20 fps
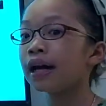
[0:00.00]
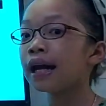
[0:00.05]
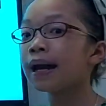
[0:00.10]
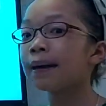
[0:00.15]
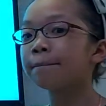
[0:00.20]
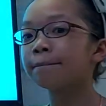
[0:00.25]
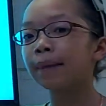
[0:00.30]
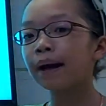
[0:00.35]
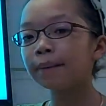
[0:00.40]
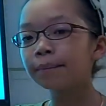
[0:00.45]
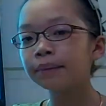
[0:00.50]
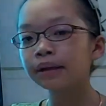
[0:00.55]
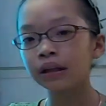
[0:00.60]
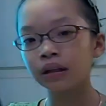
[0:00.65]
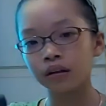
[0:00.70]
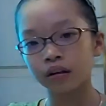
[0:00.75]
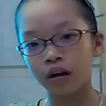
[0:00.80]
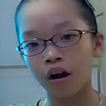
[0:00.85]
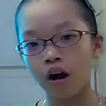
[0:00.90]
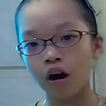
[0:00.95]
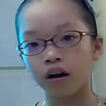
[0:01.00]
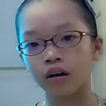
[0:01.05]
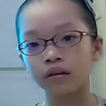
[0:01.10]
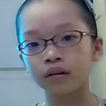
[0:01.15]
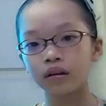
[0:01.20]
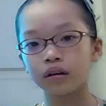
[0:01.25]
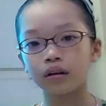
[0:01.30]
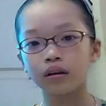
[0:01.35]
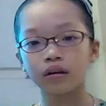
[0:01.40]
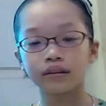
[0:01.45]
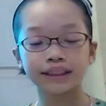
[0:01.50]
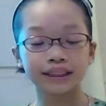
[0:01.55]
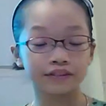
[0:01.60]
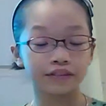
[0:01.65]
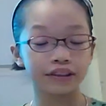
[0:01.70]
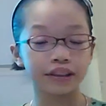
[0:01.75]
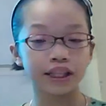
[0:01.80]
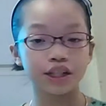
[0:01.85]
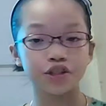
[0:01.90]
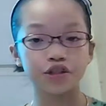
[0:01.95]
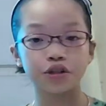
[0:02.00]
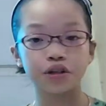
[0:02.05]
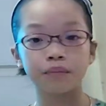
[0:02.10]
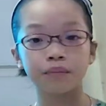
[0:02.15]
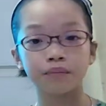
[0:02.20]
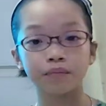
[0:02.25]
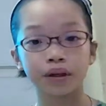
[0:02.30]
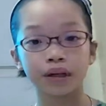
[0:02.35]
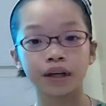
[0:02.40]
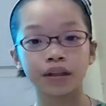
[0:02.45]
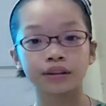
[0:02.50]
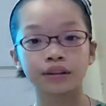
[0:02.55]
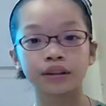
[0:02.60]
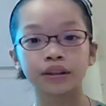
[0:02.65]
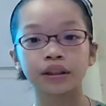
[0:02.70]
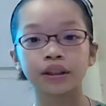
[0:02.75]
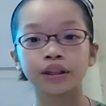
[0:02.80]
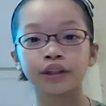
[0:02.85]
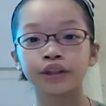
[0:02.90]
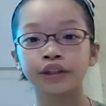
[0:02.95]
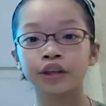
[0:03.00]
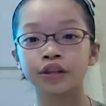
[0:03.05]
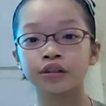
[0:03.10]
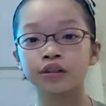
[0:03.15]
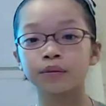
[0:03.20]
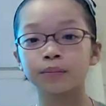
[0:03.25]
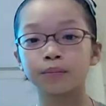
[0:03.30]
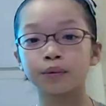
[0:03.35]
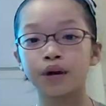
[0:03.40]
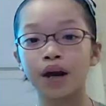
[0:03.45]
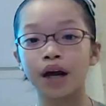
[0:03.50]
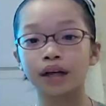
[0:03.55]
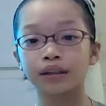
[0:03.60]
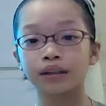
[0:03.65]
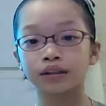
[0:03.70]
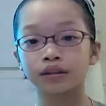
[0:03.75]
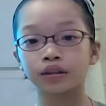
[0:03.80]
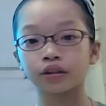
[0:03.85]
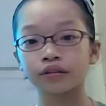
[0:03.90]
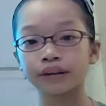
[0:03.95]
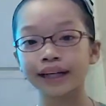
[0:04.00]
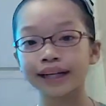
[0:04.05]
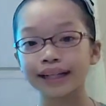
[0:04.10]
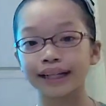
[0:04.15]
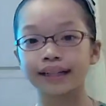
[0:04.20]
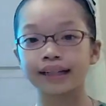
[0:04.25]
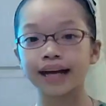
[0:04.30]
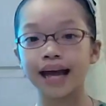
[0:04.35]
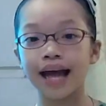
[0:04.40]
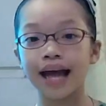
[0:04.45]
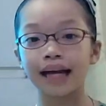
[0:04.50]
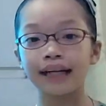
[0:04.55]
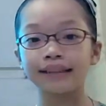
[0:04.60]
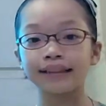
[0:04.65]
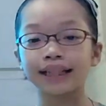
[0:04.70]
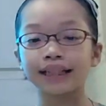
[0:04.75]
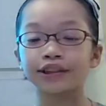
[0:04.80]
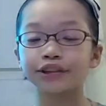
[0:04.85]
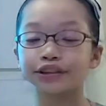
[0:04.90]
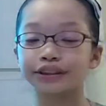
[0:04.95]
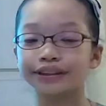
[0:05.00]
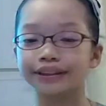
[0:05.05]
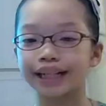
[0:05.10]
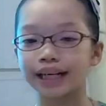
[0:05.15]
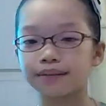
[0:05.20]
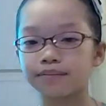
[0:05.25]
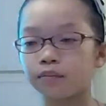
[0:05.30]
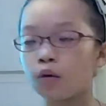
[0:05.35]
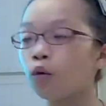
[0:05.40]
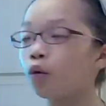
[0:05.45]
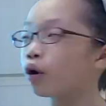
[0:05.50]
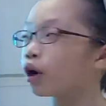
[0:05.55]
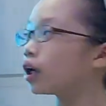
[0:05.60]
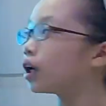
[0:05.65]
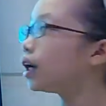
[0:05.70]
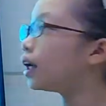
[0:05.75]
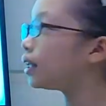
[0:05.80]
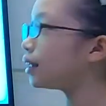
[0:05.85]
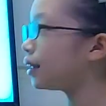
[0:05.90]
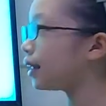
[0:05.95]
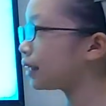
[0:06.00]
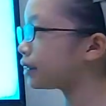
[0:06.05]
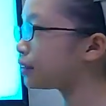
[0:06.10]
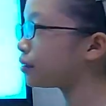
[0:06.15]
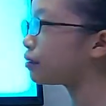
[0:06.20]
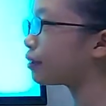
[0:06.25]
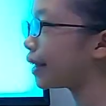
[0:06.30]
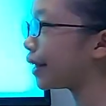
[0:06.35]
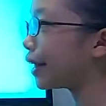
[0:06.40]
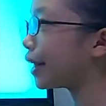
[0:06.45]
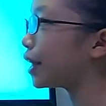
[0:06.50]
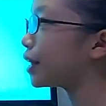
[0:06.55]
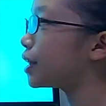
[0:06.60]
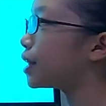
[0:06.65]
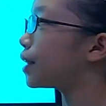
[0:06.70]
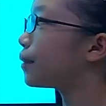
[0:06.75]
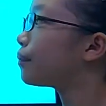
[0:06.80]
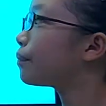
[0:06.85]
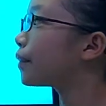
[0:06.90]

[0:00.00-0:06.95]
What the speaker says: It might be a long definition, but just to practice our reading and understand more, let's read it.